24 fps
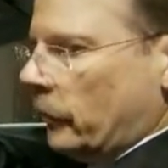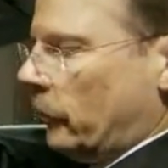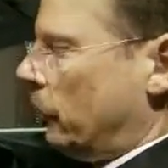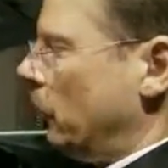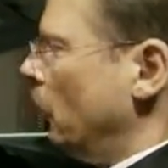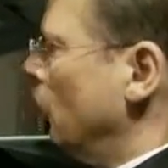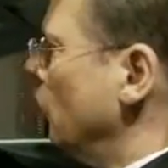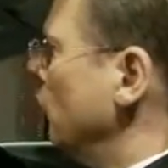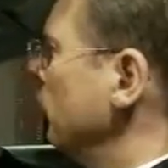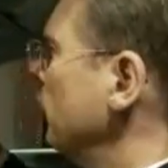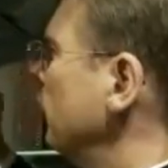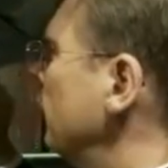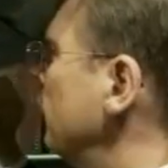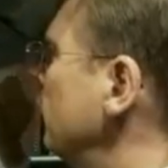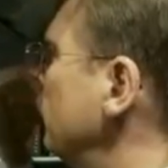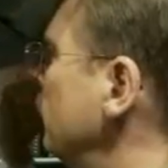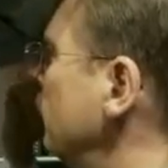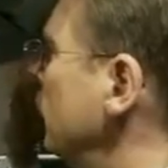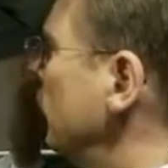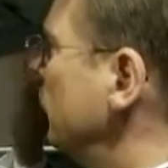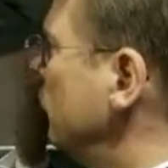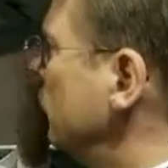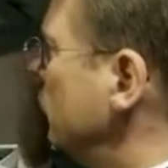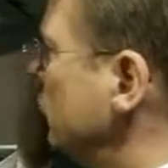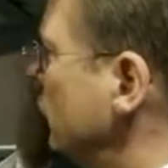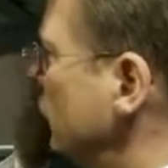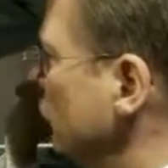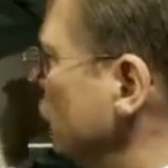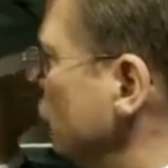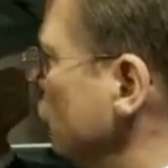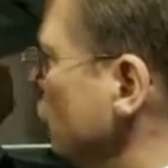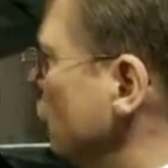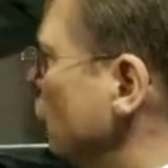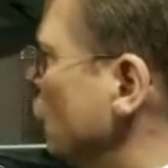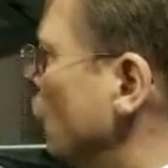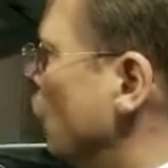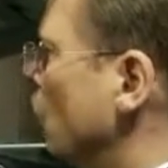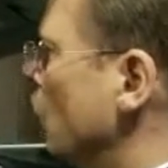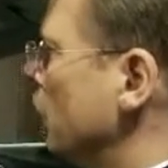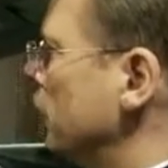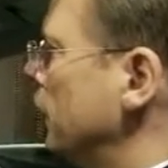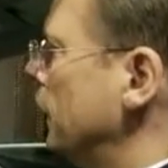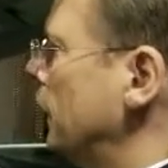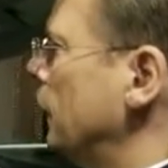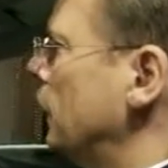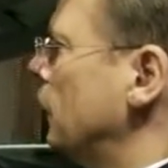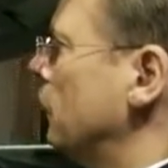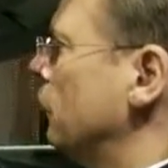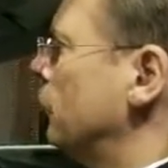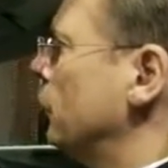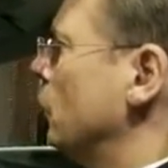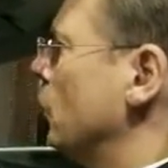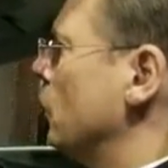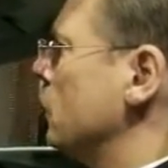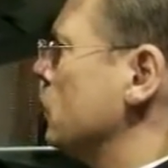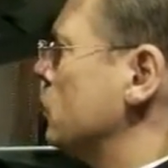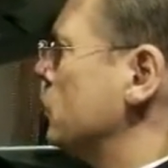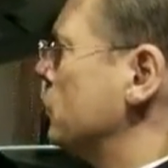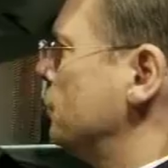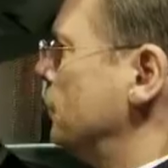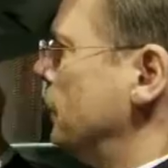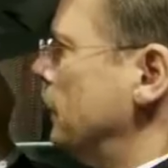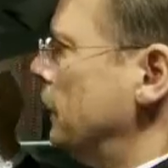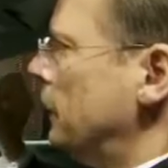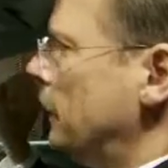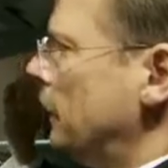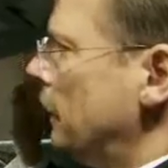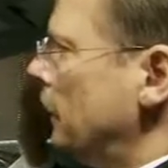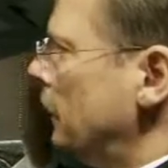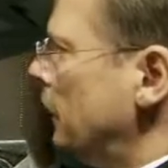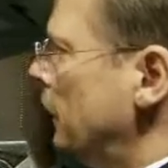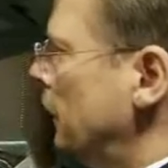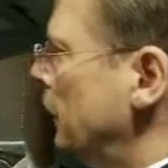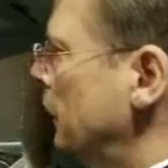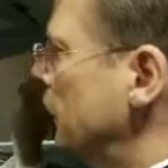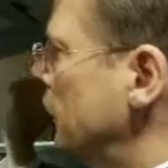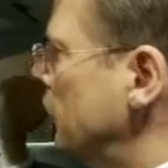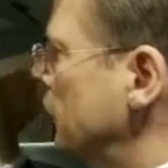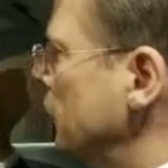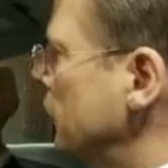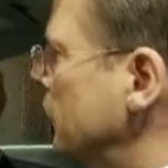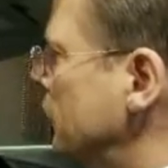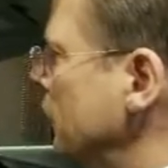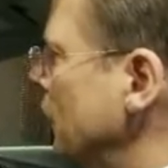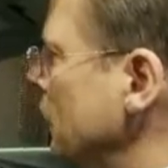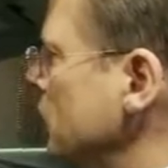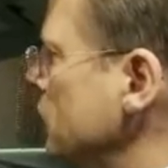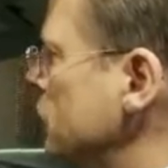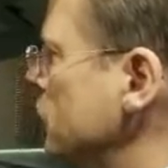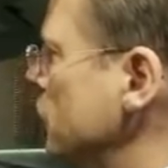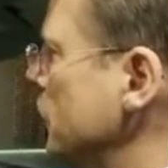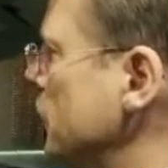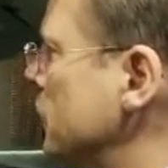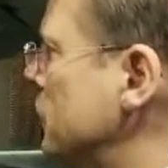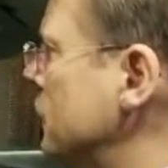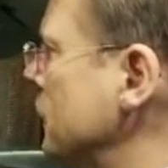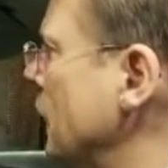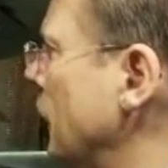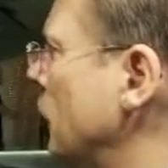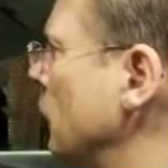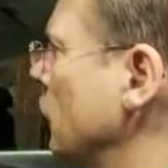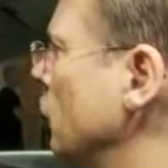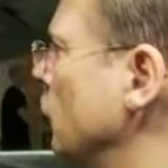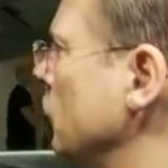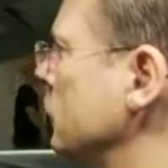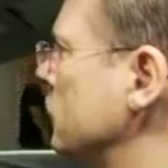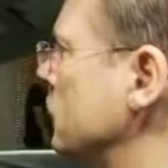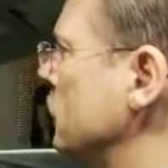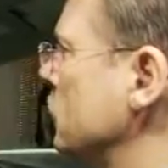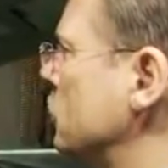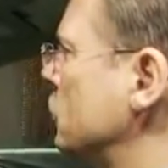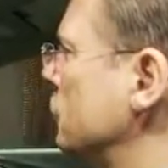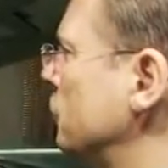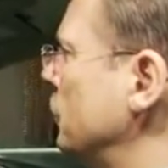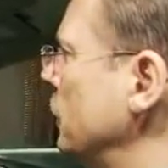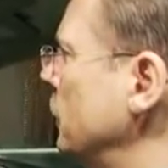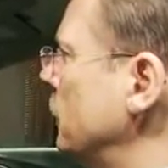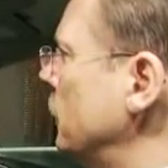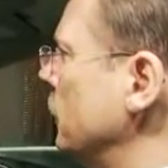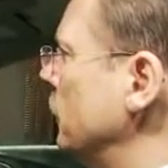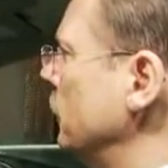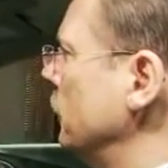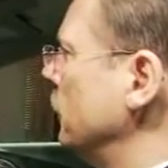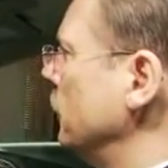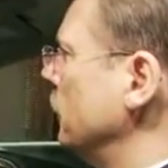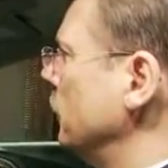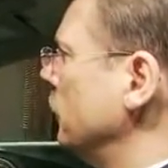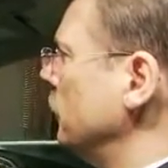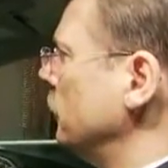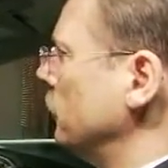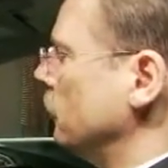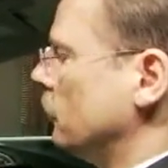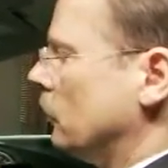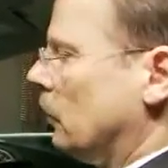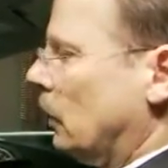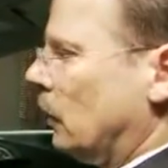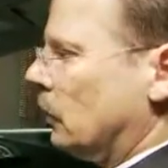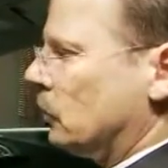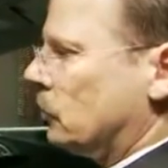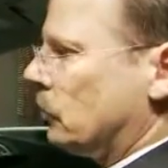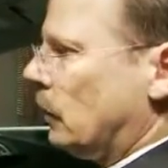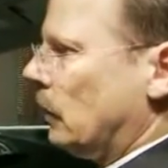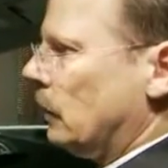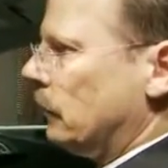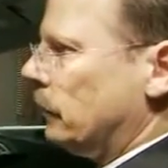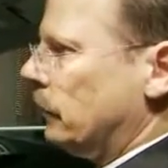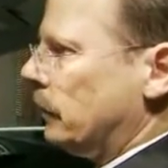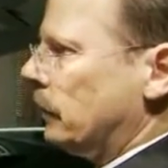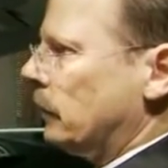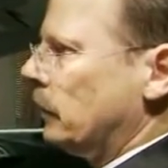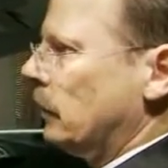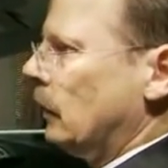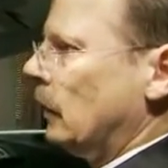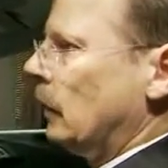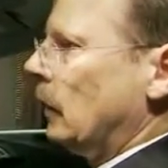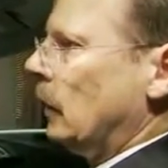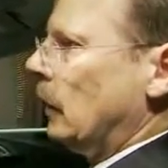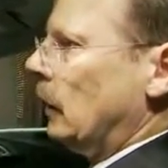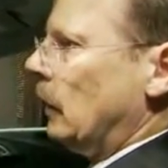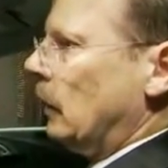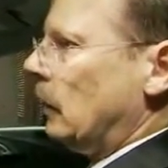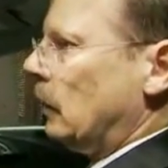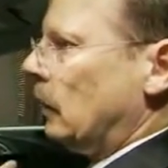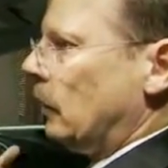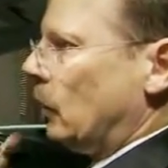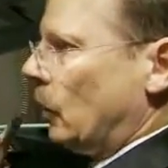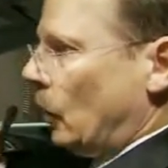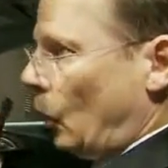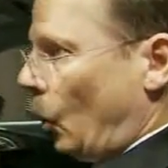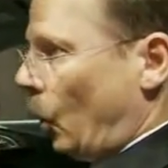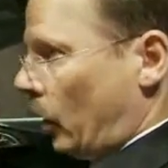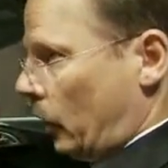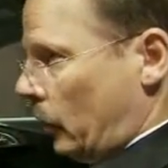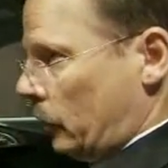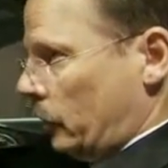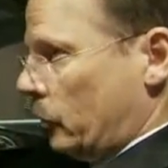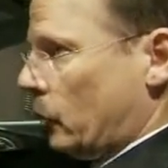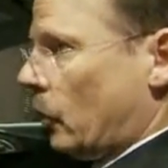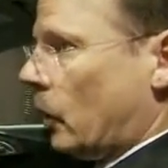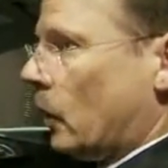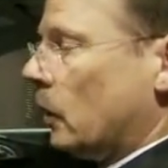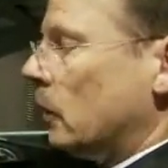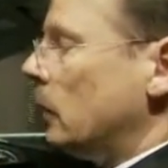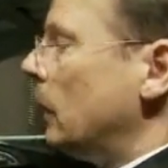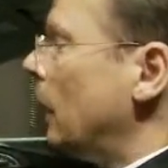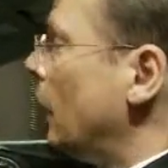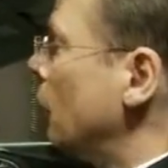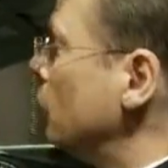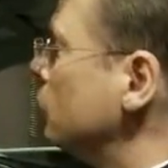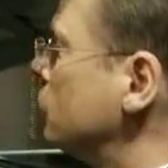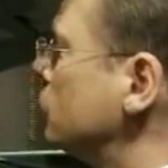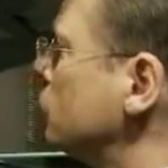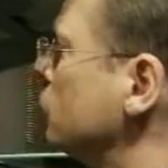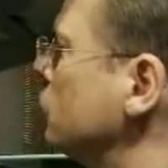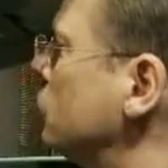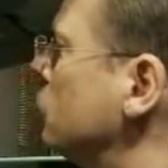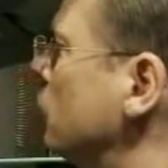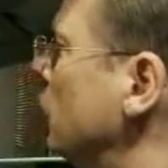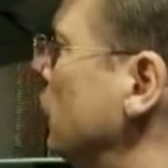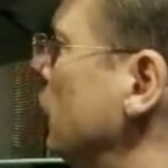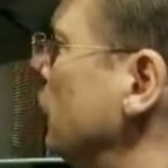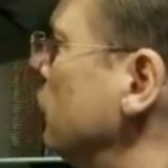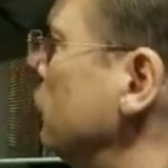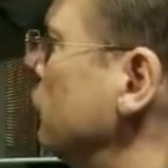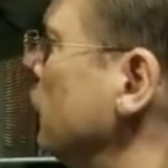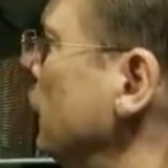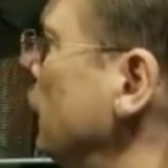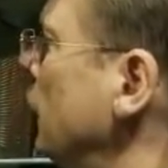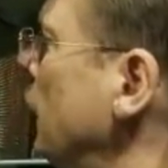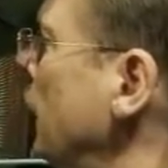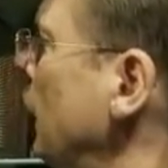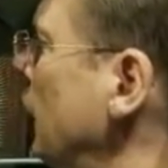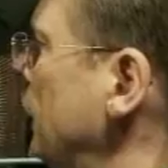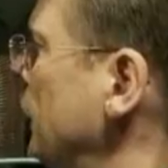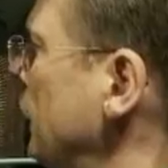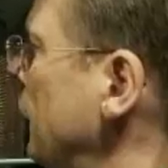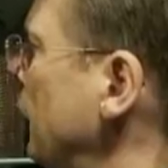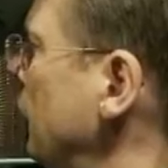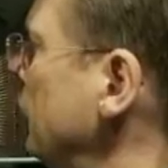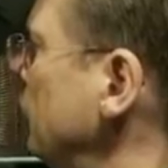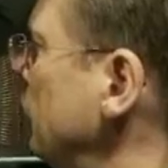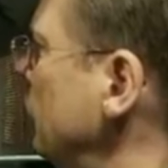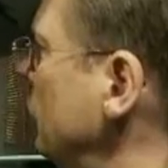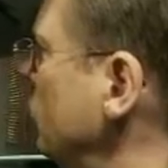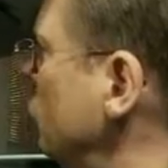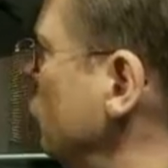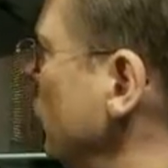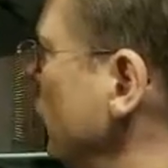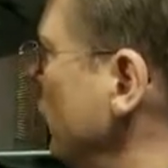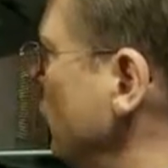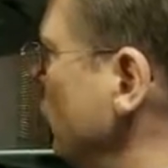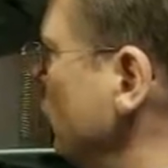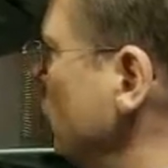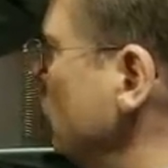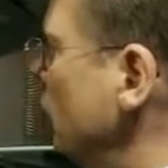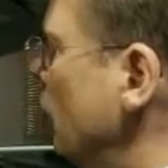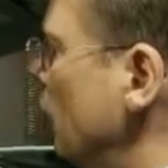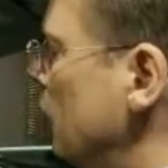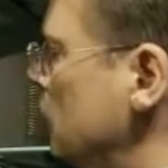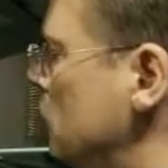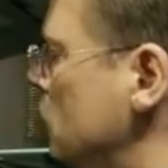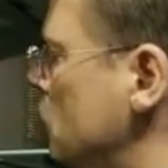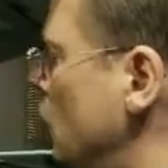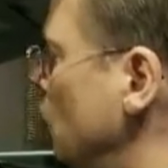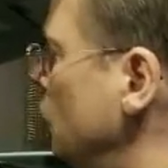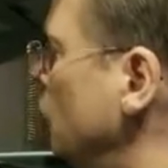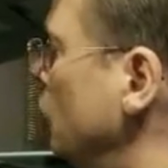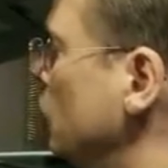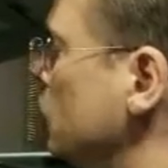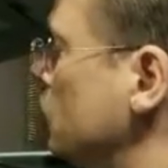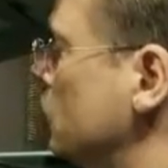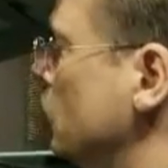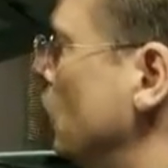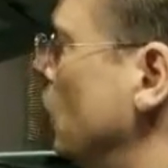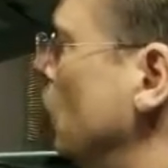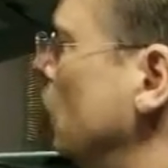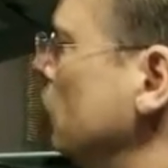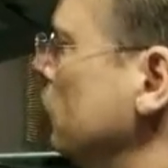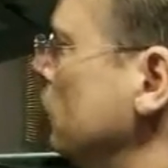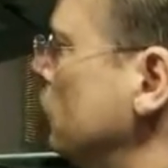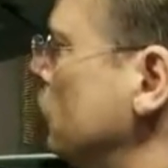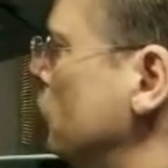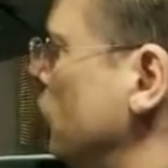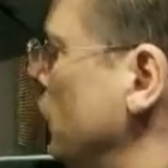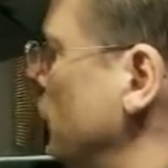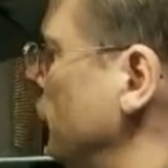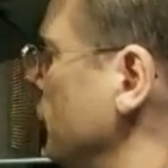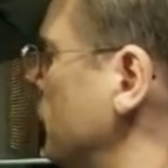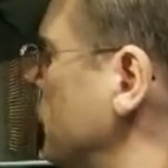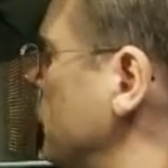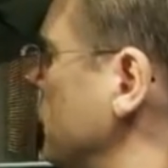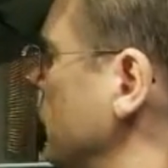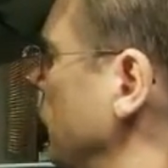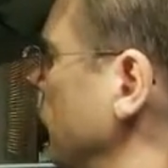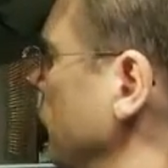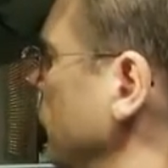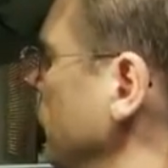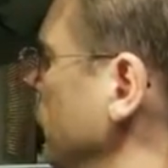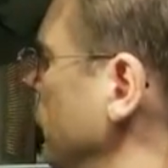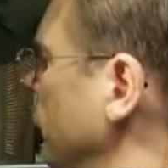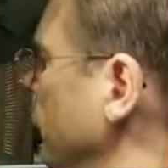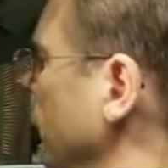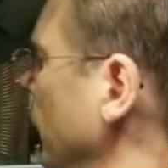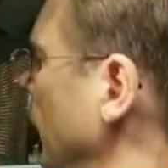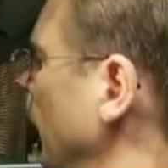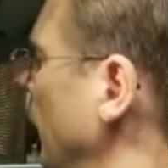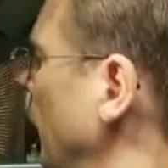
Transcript: So it gives you warning if you are speeding, and it tells you exactly what the speed you are driving or you are allowed to drive. And again, it recognizes almost all the traffic signs.